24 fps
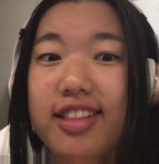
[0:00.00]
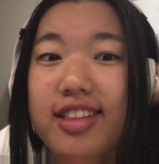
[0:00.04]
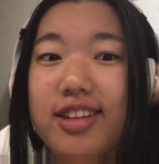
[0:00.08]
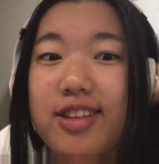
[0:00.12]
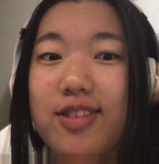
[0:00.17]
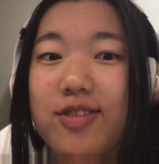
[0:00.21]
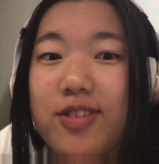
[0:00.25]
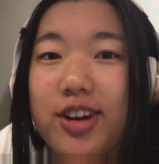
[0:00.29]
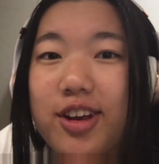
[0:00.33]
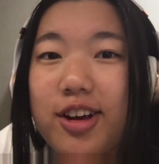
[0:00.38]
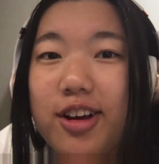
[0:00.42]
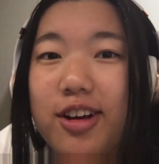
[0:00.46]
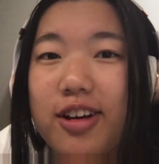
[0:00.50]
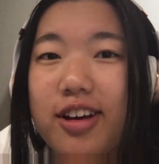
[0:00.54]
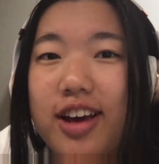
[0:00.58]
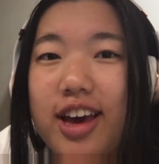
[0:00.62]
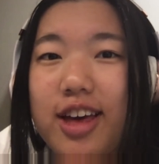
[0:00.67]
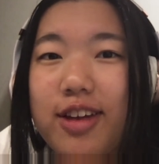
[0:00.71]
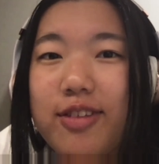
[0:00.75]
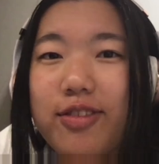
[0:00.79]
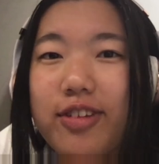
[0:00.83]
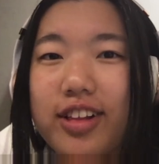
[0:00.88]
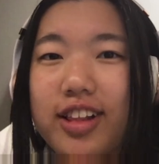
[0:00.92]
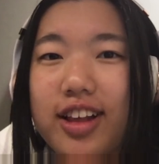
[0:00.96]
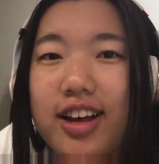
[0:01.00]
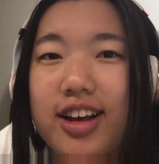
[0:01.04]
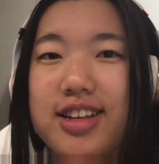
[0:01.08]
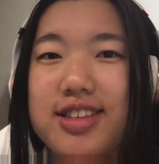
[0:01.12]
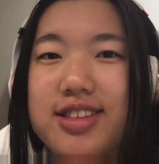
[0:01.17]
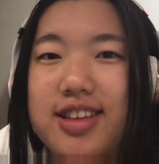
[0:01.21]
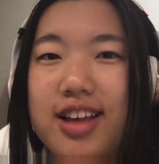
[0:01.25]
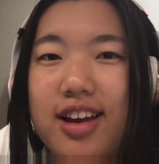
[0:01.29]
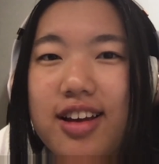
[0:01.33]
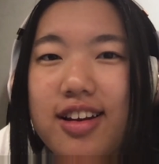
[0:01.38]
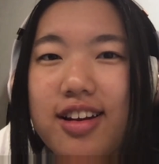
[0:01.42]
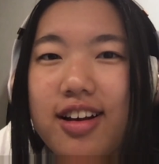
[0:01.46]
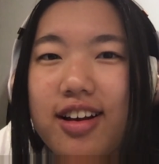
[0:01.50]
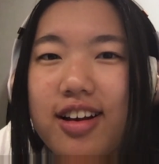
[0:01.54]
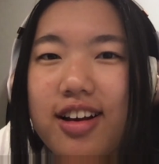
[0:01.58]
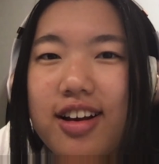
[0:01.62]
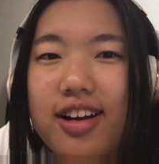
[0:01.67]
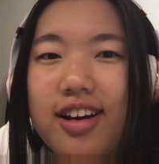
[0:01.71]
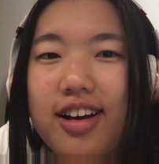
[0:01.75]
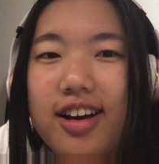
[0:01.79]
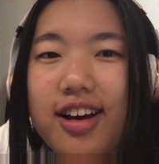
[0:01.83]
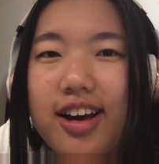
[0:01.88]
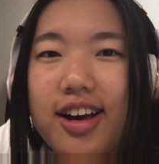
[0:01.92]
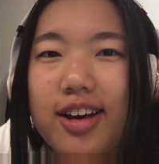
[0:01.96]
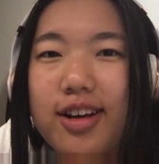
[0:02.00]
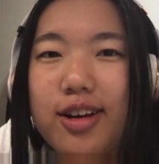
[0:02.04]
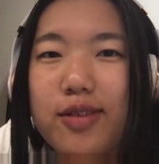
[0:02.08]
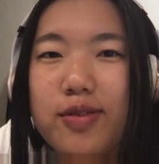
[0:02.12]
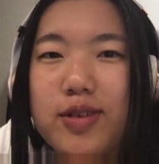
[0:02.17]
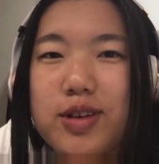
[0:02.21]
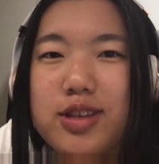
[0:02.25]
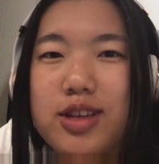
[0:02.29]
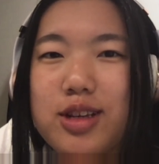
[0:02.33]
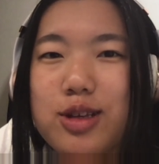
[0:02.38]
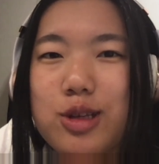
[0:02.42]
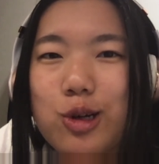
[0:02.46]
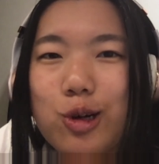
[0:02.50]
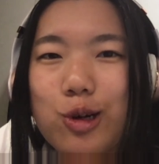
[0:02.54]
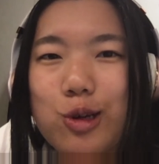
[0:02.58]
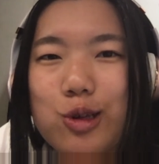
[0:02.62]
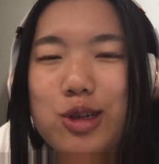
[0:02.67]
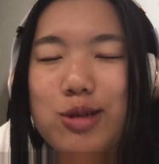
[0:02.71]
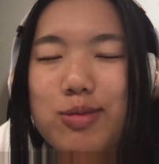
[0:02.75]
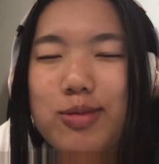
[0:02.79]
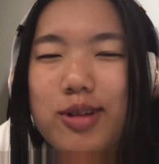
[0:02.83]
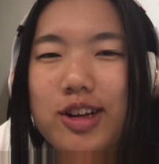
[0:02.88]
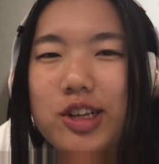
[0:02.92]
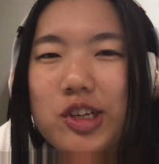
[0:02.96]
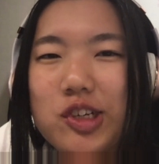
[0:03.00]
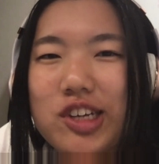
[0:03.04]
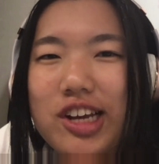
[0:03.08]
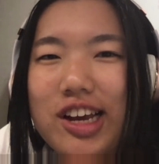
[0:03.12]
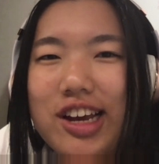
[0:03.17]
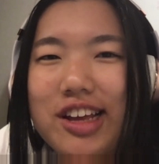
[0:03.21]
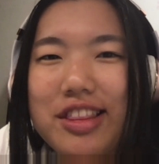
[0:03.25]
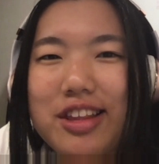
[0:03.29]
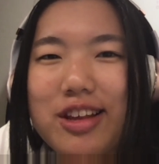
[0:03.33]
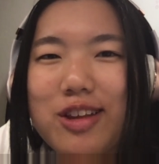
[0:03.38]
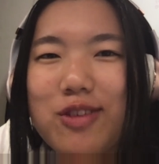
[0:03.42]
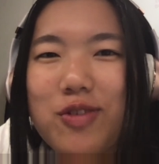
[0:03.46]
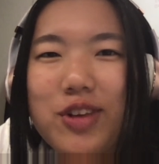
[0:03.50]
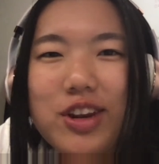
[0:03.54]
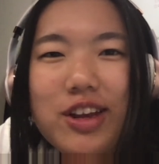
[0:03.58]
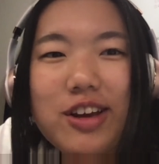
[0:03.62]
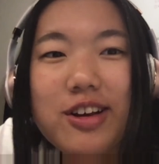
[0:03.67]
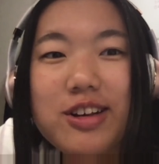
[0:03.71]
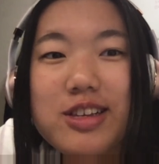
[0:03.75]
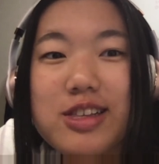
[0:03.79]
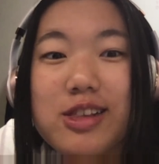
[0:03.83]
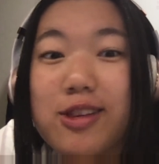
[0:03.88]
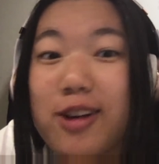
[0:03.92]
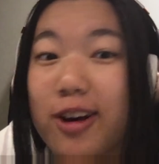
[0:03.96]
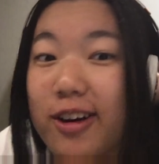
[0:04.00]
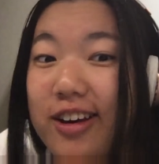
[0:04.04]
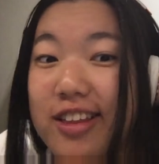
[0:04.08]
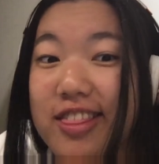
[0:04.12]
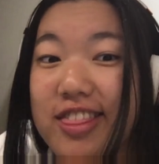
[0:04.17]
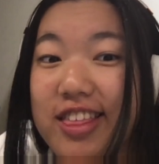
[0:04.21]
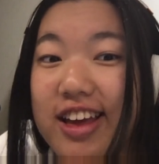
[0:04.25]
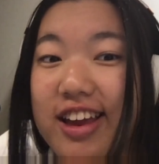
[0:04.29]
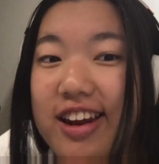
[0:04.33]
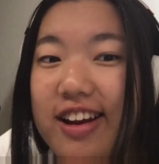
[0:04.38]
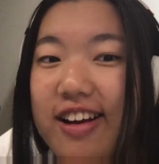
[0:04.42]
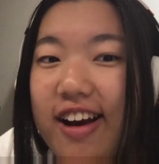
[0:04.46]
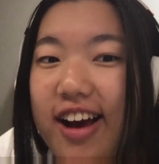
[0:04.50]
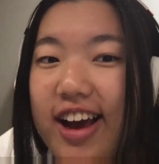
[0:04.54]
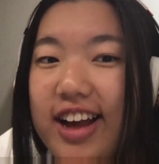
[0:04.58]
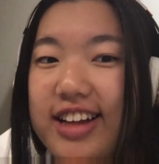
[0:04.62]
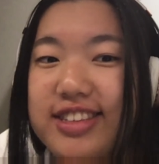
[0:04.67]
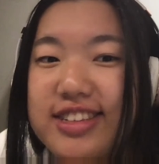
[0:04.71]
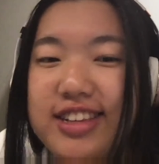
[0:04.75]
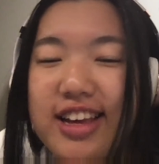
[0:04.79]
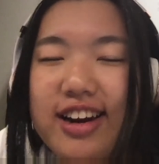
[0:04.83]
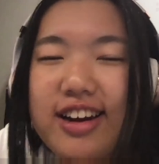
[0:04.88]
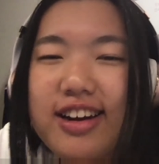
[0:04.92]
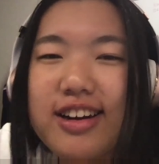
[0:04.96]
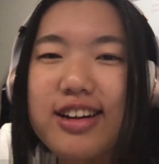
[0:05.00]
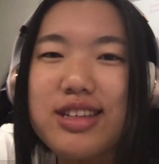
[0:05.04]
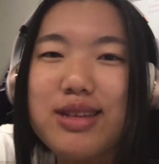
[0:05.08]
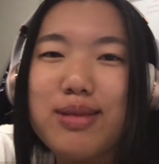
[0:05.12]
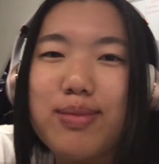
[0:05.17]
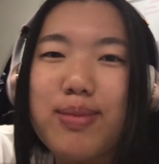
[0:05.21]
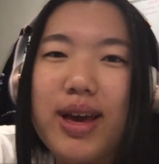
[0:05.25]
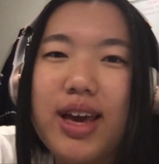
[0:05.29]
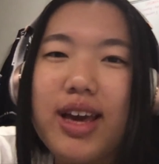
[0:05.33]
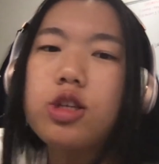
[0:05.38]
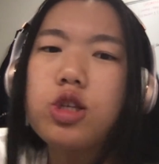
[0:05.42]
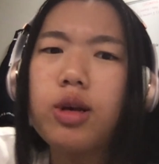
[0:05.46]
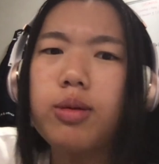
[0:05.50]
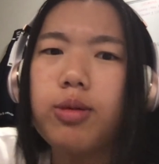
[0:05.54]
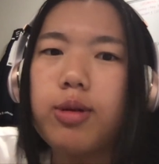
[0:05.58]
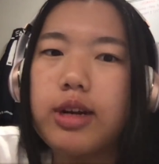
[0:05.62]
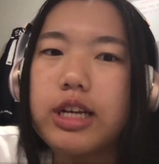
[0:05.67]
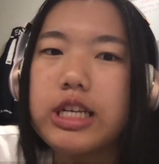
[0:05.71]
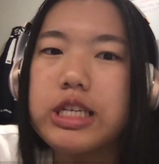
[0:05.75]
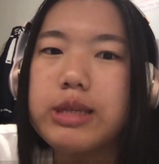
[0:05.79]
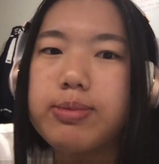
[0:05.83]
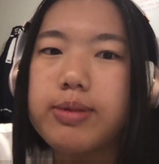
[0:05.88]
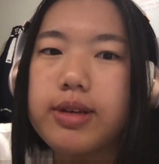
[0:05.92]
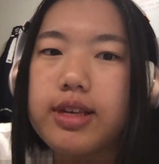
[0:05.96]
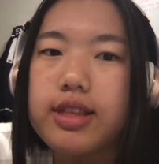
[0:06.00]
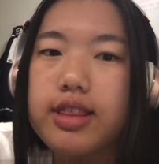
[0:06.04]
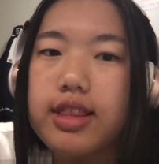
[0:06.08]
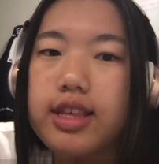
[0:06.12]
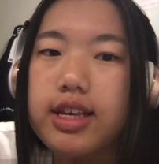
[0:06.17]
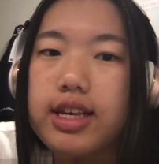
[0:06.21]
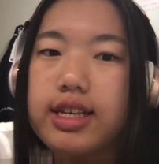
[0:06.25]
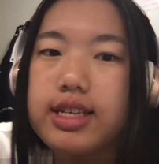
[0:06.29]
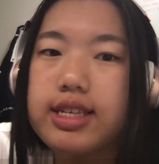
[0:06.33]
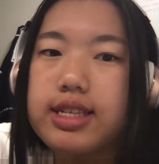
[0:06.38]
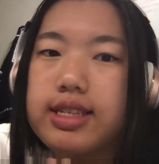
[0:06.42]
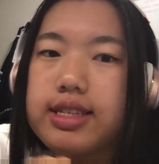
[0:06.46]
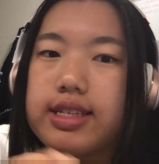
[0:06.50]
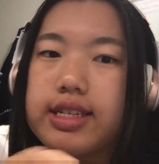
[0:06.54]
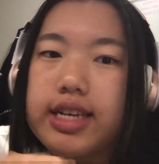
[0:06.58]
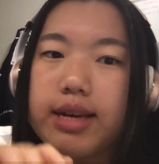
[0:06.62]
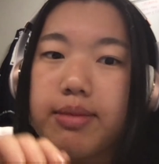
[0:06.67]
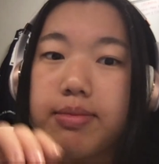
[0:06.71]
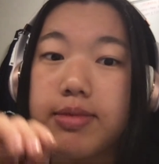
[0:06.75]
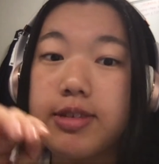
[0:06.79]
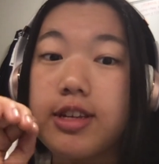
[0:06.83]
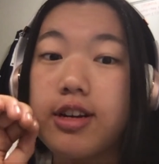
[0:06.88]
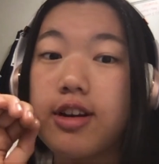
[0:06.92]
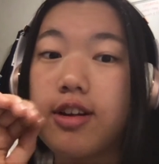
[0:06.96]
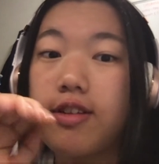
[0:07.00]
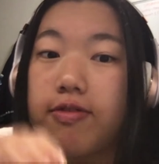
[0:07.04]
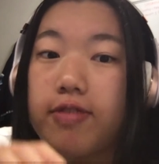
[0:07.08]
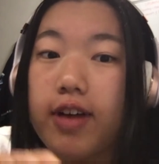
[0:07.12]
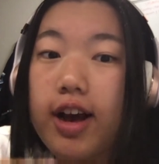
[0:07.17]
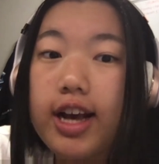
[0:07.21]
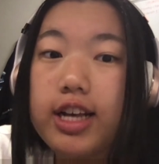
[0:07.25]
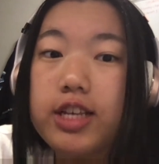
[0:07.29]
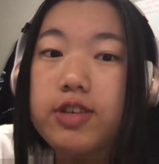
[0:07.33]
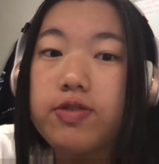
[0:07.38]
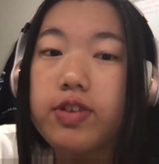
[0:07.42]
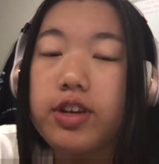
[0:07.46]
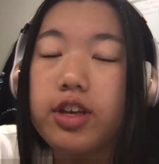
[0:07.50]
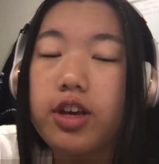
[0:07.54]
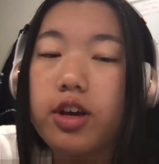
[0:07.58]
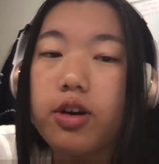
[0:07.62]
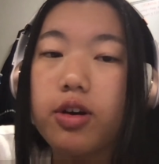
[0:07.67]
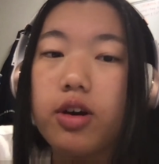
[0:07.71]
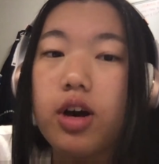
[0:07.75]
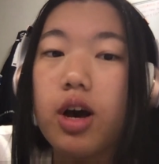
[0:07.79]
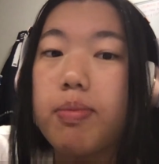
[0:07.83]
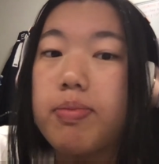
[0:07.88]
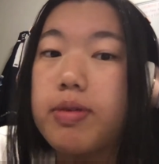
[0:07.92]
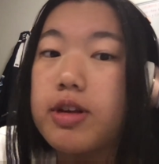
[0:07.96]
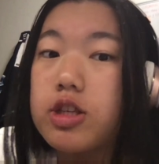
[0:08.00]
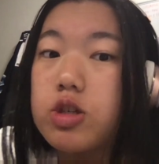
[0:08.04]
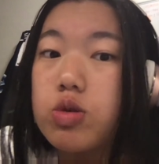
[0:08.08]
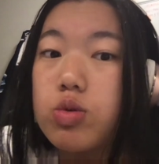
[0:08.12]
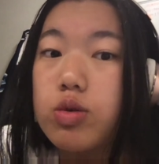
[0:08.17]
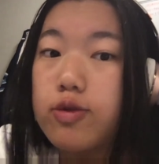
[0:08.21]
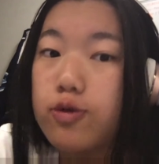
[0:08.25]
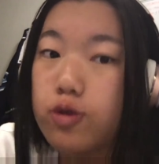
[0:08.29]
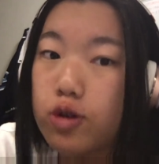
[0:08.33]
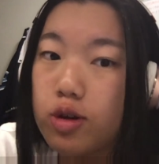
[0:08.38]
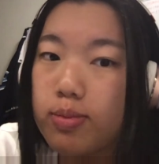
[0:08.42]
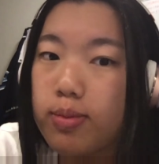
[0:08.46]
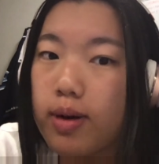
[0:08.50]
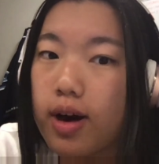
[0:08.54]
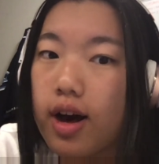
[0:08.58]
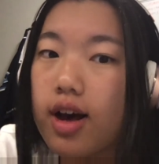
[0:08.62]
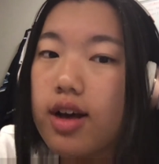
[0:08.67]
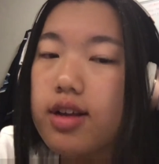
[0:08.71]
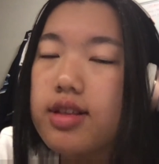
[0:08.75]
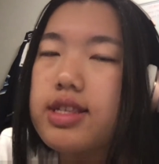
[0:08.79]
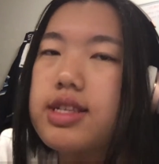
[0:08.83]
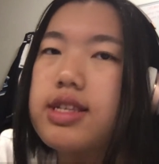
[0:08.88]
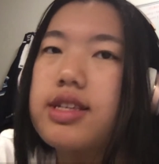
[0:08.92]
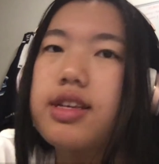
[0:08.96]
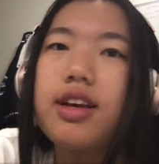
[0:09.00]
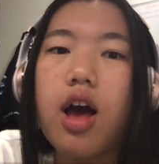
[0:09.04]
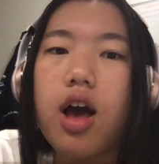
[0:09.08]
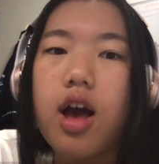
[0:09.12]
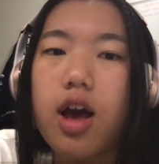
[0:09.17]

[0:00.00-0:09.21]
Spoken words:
this video and realised that I obviously talk too much and this video is longer than I intended it to be. So I'm going to split this tips and advice video up into a few parts.